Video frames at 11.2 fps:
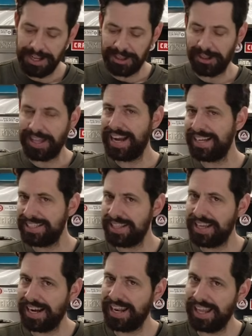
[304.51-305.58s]
The last
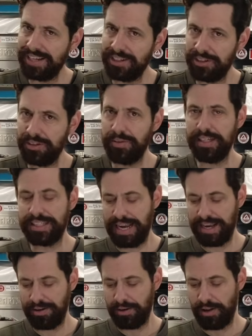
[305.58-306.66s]
thing I'd like to do is
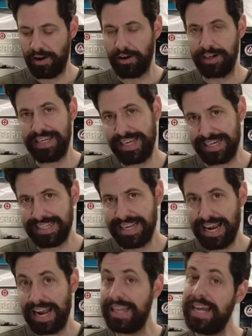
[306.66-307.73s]
handle our heat,
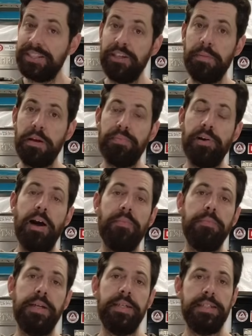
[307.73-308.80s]
and that's going to be a
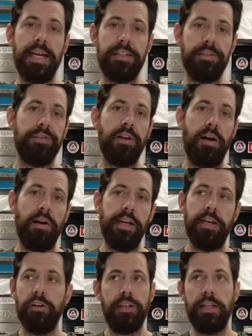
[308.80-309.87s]
problem because, as you saw,
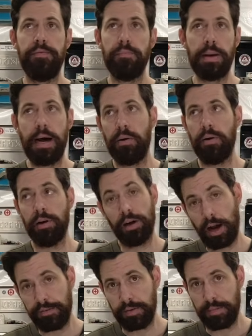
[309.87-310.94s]
it couldn't even power a
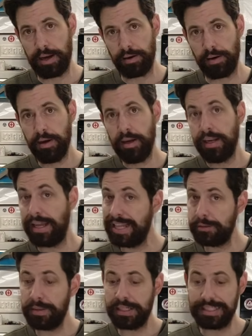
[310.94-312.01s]
coffee maker, and
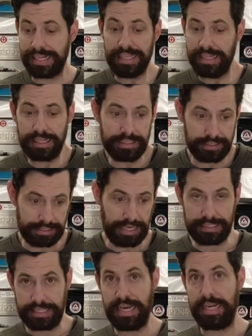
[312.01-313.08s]
that's because anything that
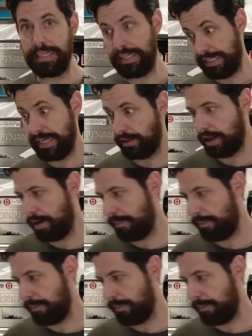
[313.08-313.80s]
takes heat takes a lot